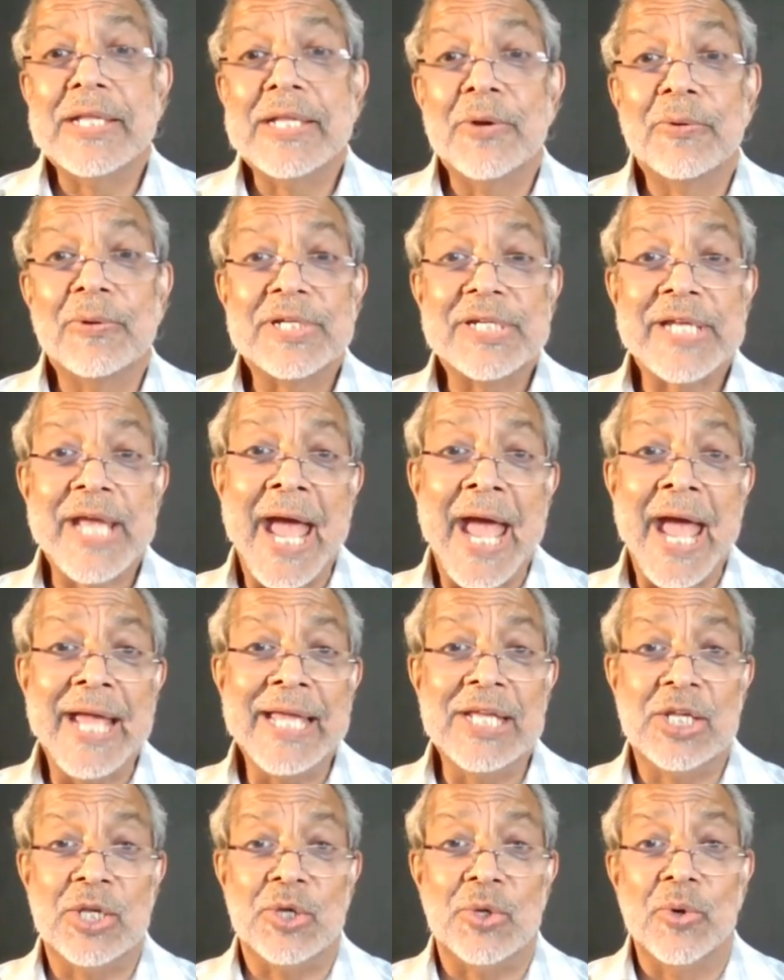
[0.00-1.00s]
and they will
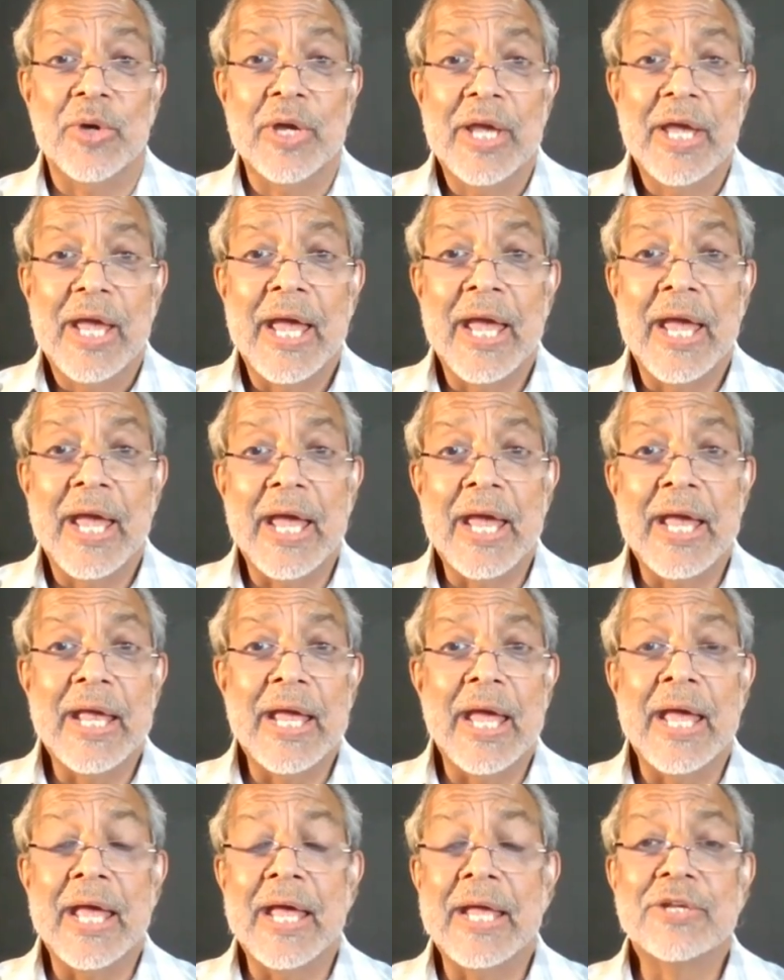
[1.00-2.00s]
tag you,
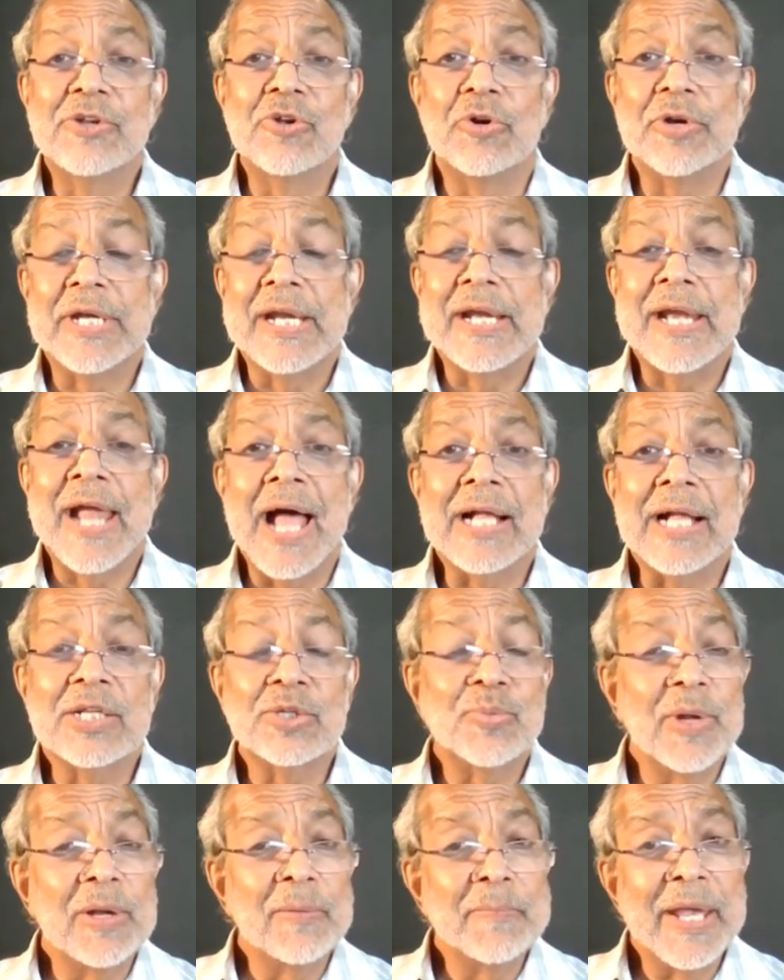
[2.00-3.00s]
and, and your
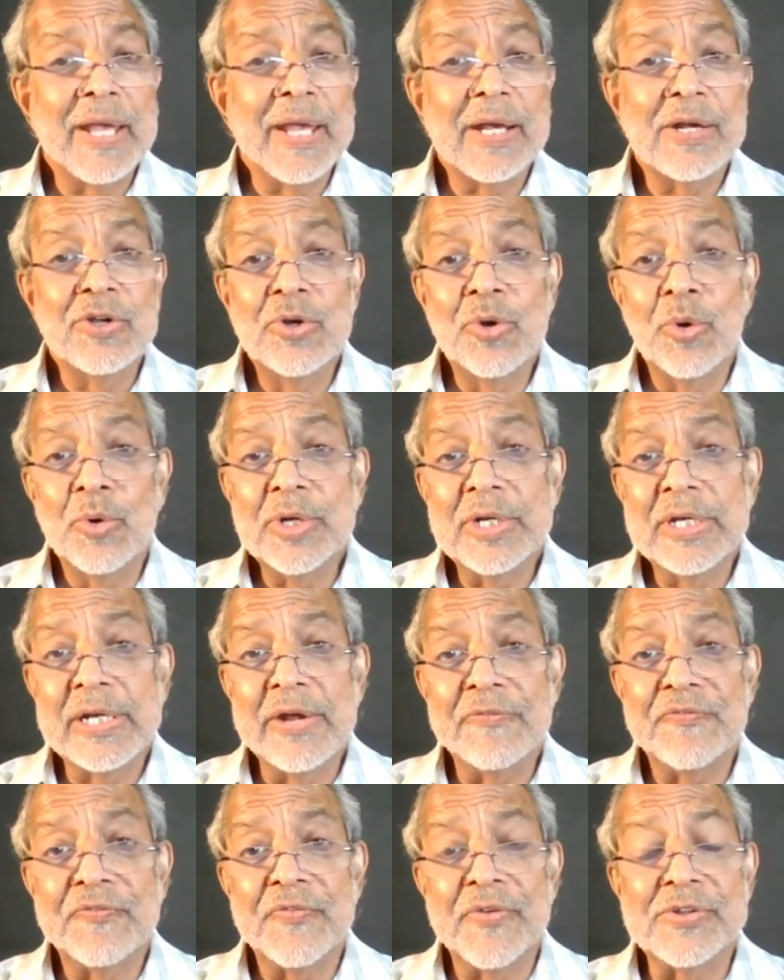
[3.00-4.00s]
denials will make no
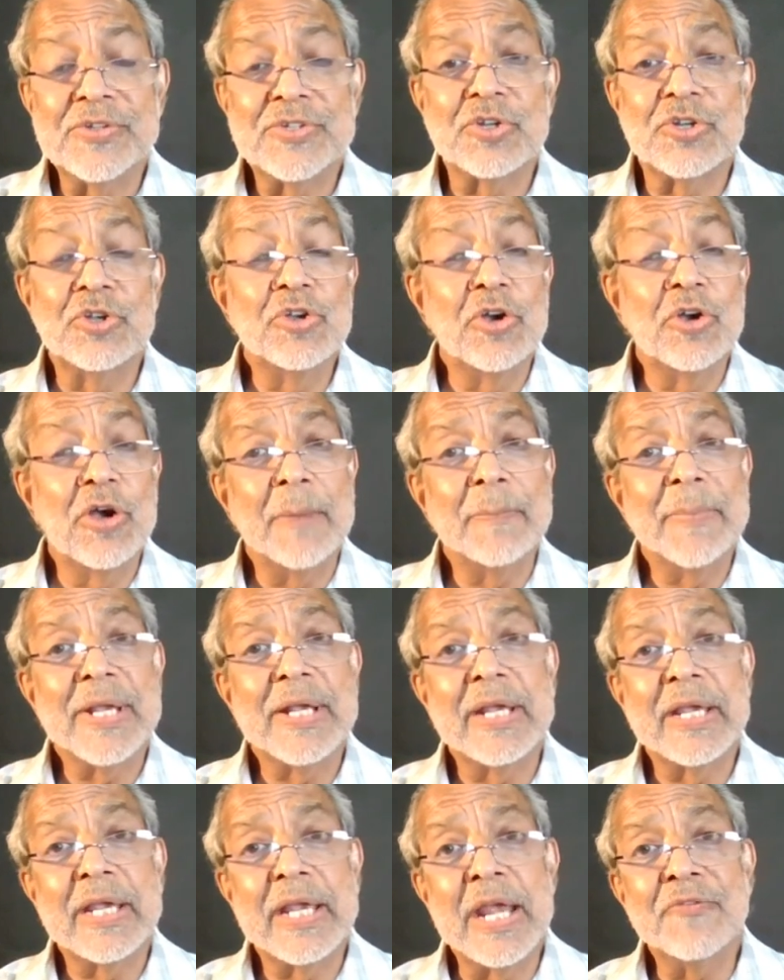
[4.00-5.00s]
difference. So you
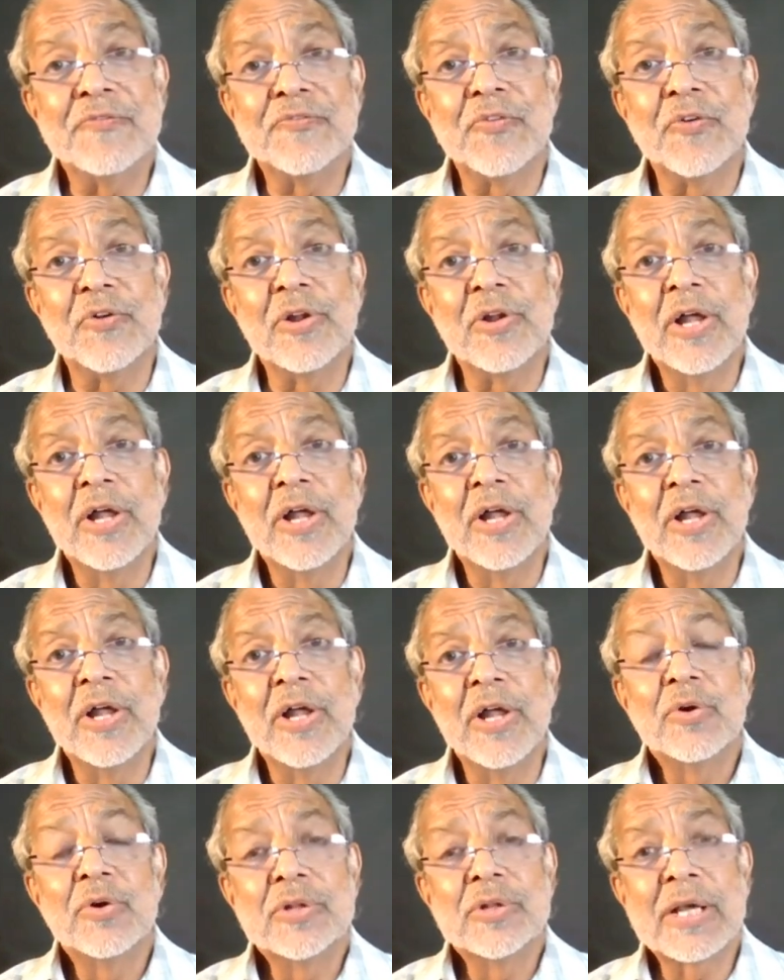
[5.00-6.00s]
got to be careful
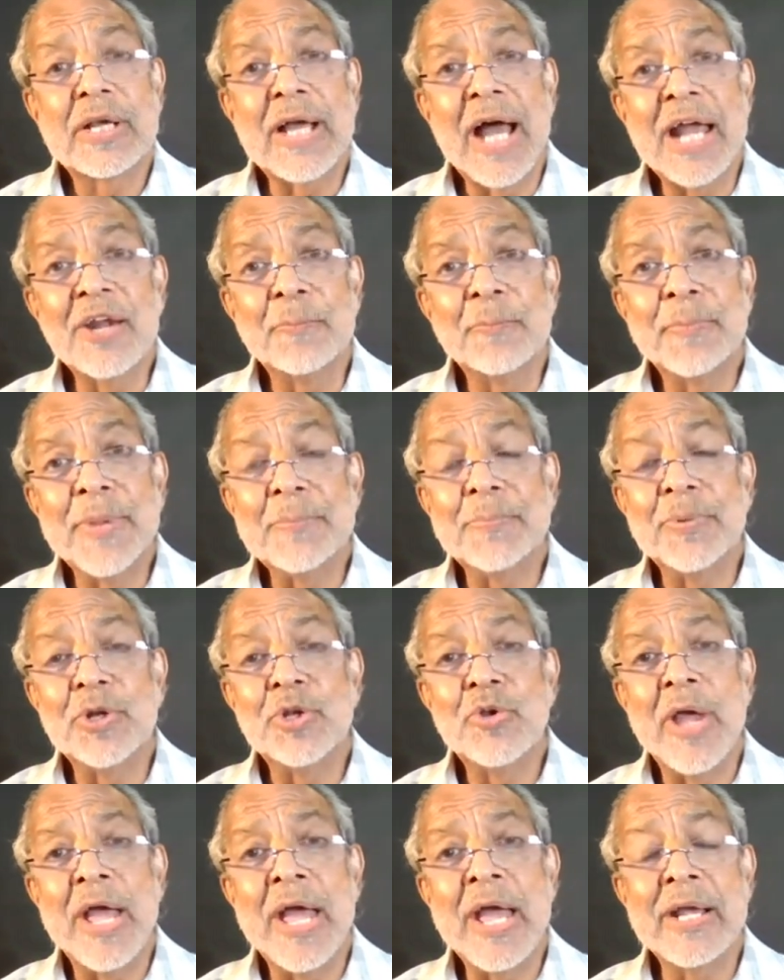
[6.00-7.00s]
the kind of
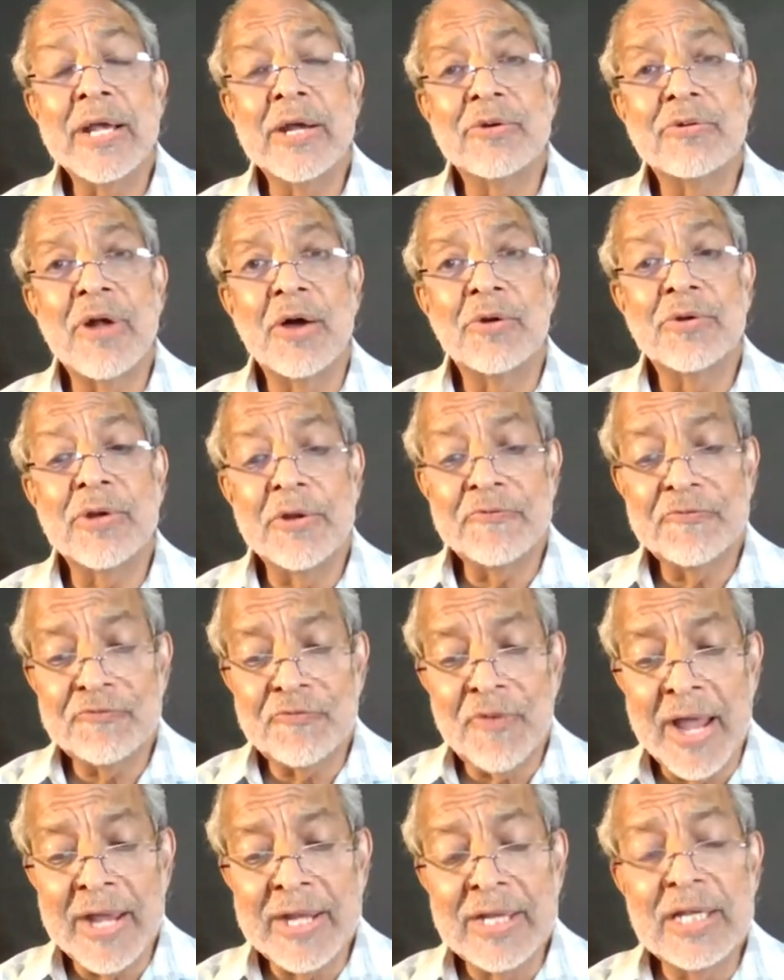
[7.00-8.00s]
people you hang around.
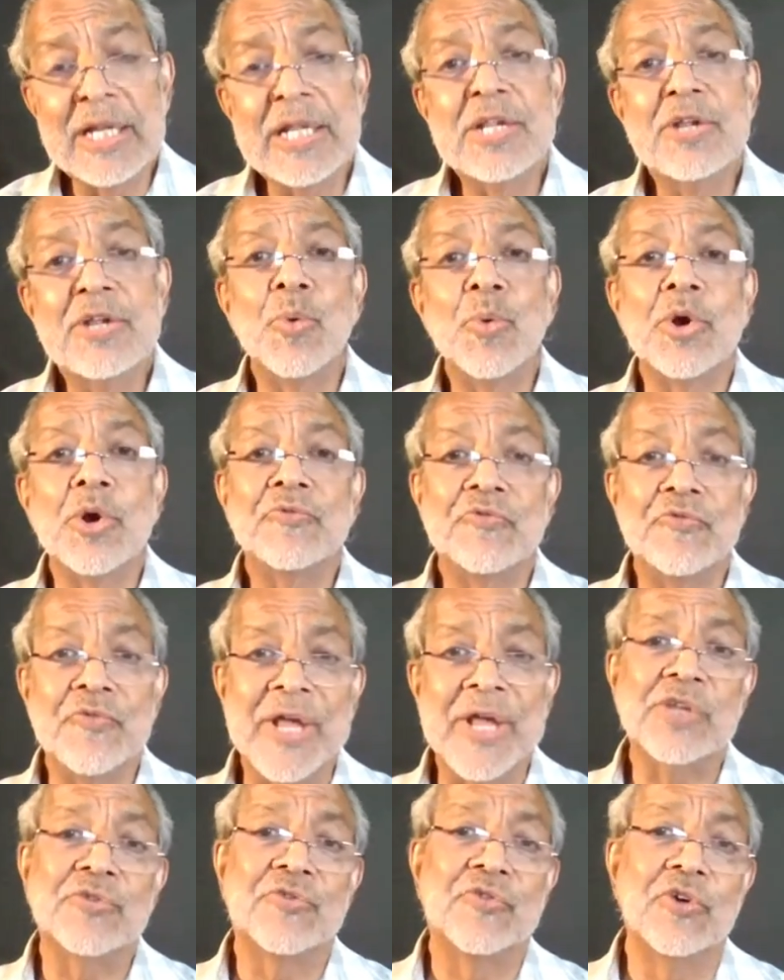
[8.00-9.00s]
And finally, you want
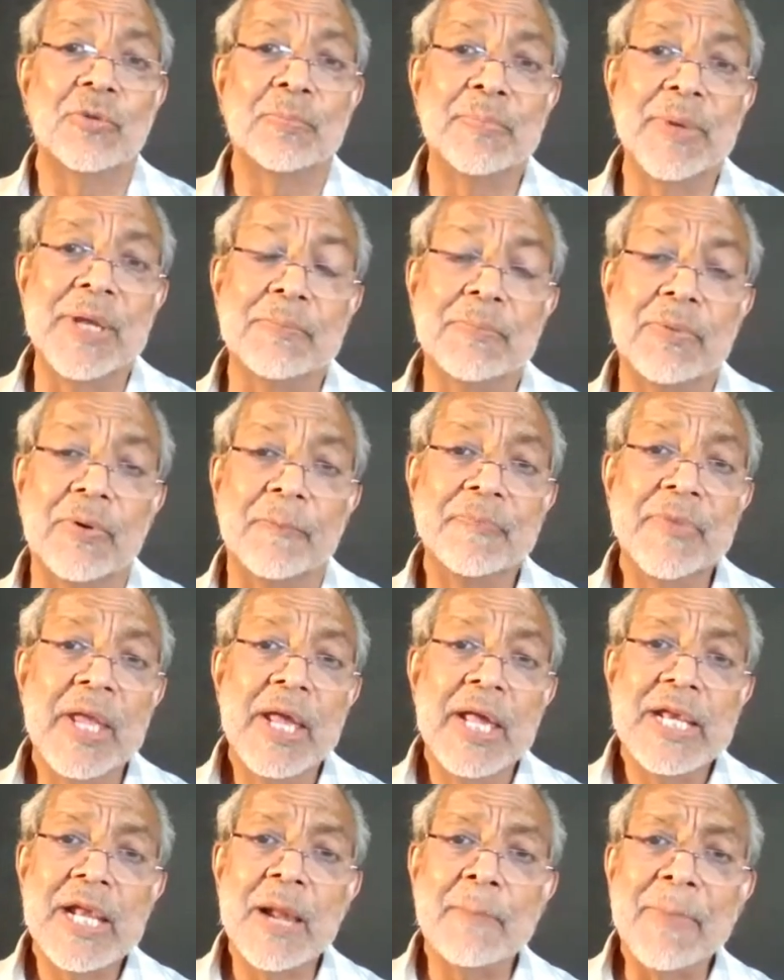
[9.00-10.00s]
faithful people.
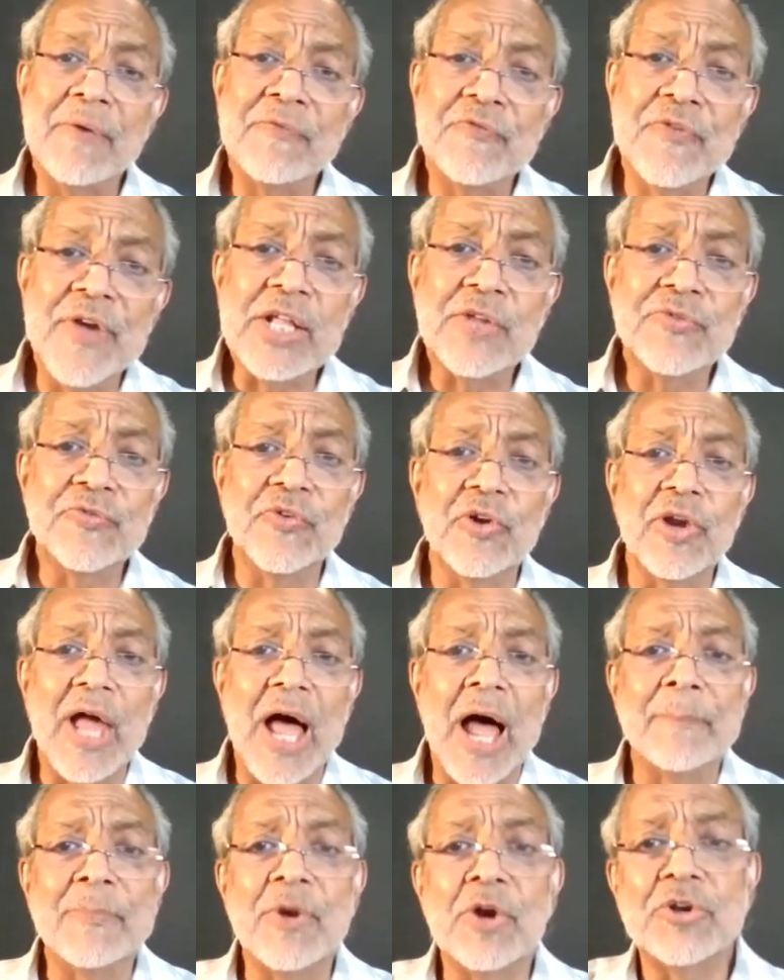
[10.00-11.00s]
Mm. Now, by
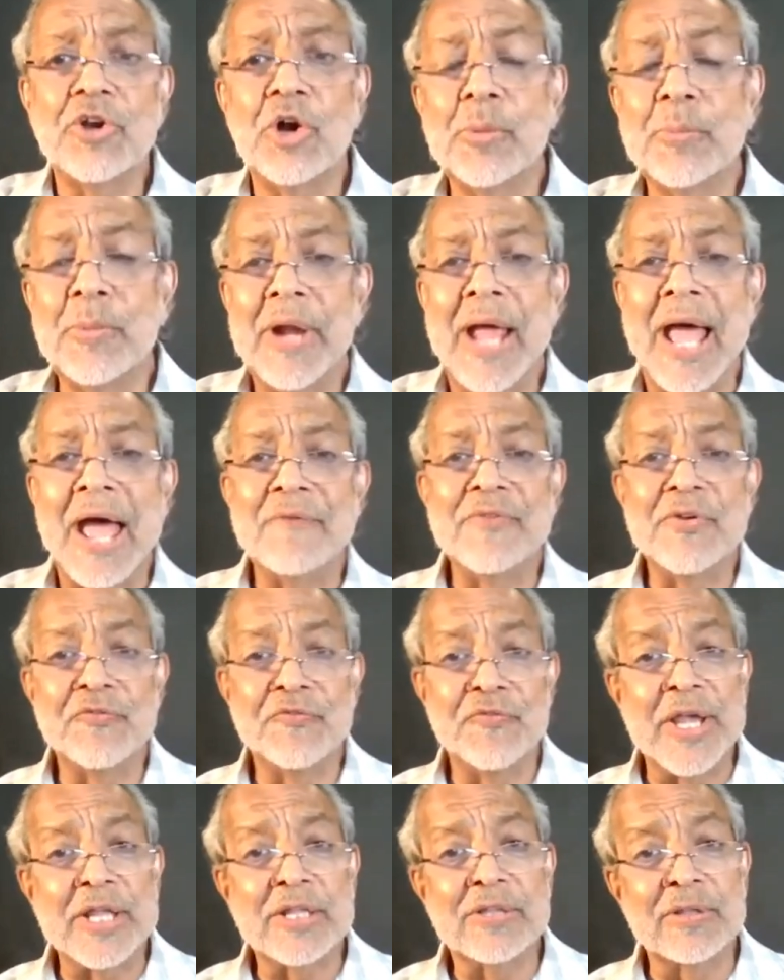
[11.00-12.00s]
faithful, I'm not talking about
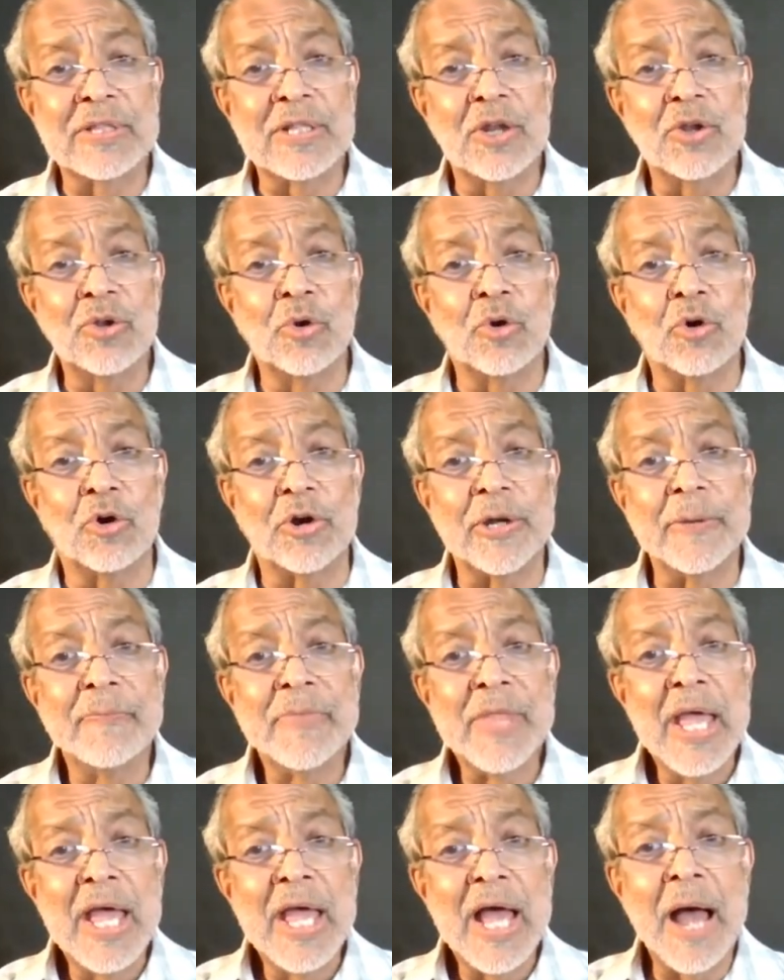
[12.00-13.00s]
having faith in the Lord.